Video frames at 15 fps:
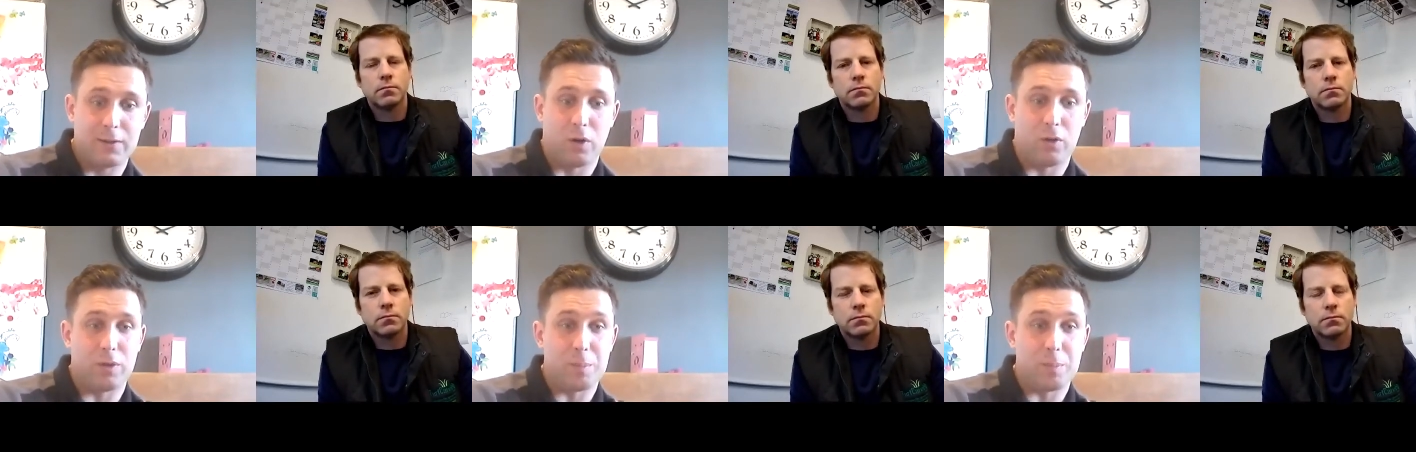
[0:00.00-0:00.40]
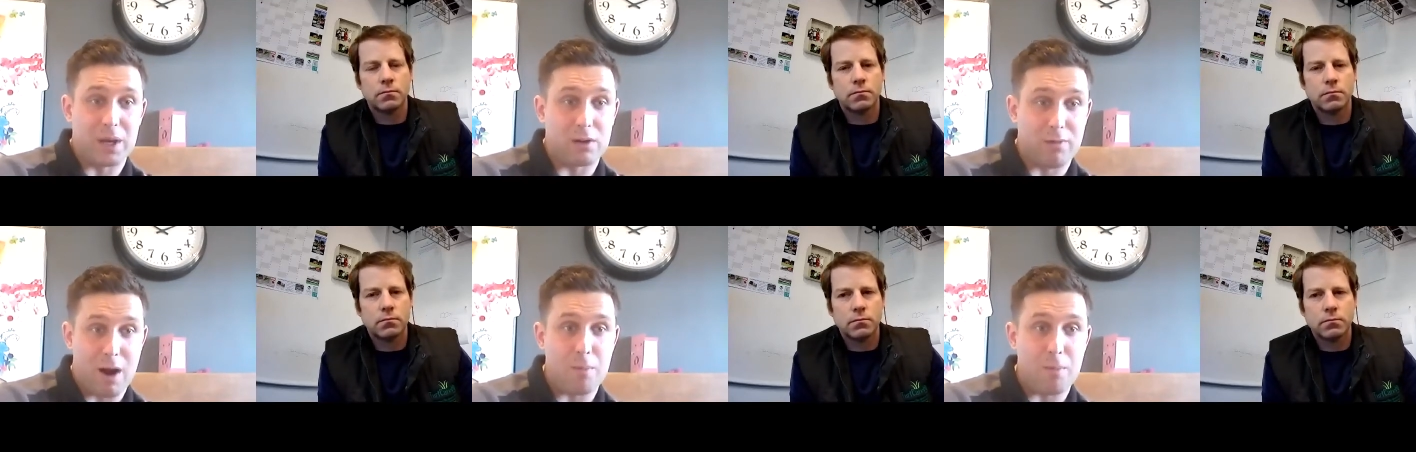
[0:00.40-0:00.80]
Speaker 1: not the big
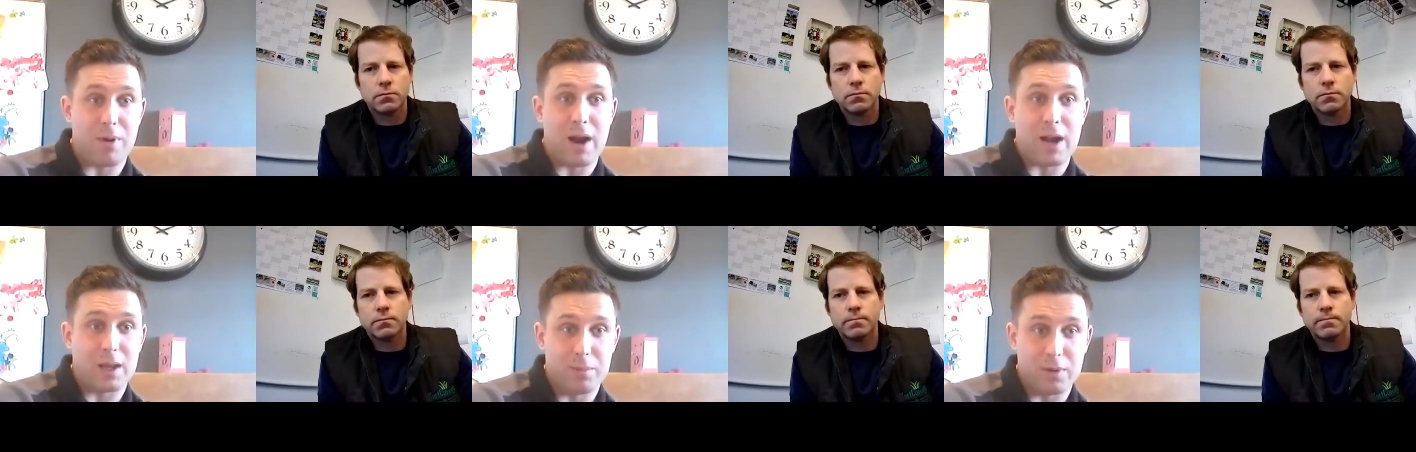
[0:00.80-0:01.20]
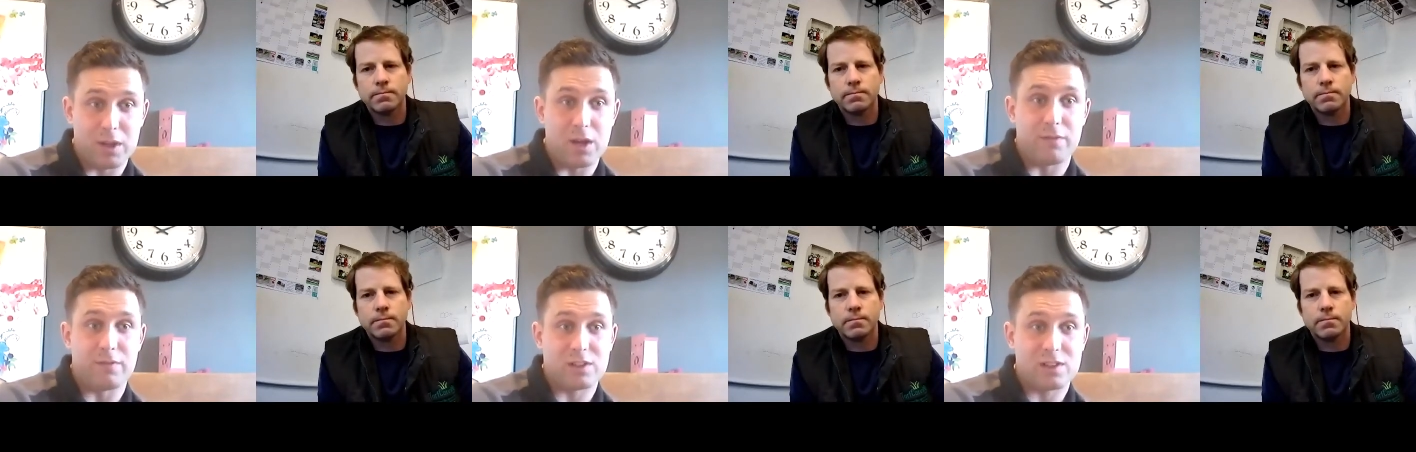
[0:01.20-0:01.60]
ground but
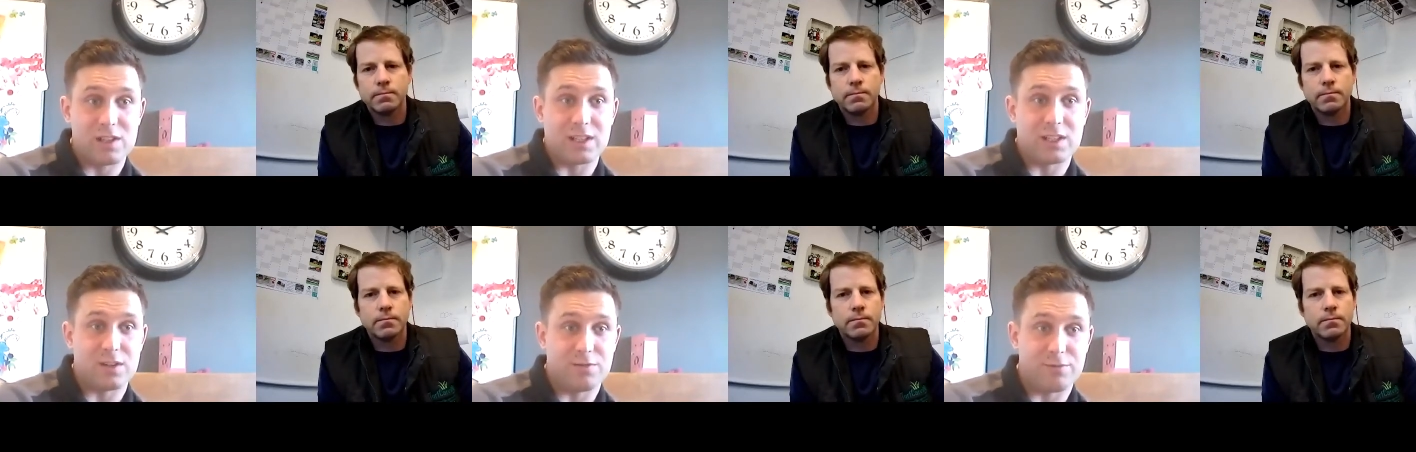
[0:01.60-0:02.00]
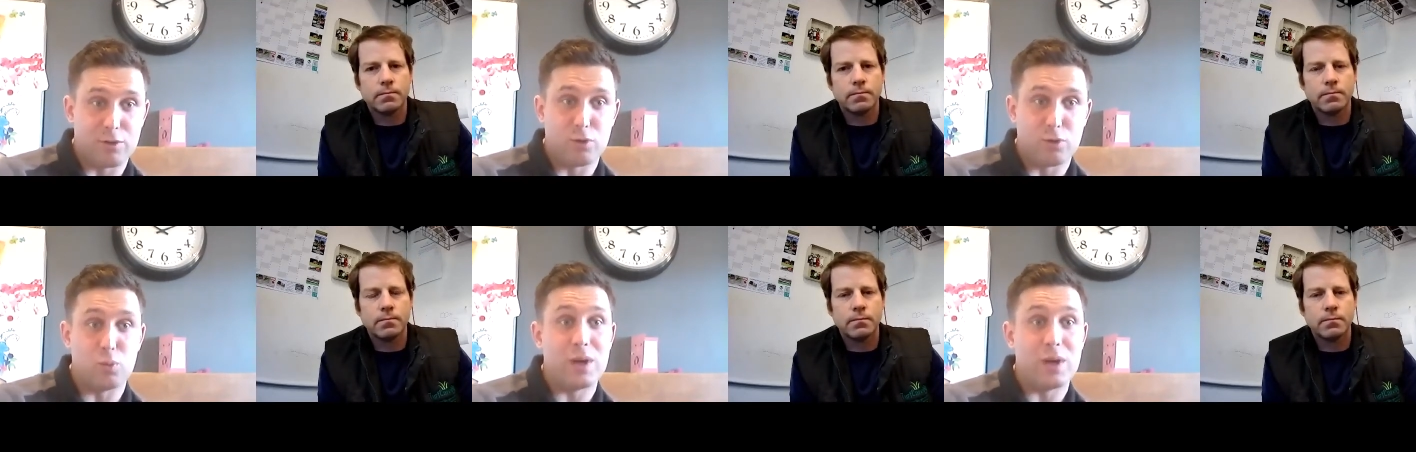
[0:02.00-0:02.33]
the other slitter through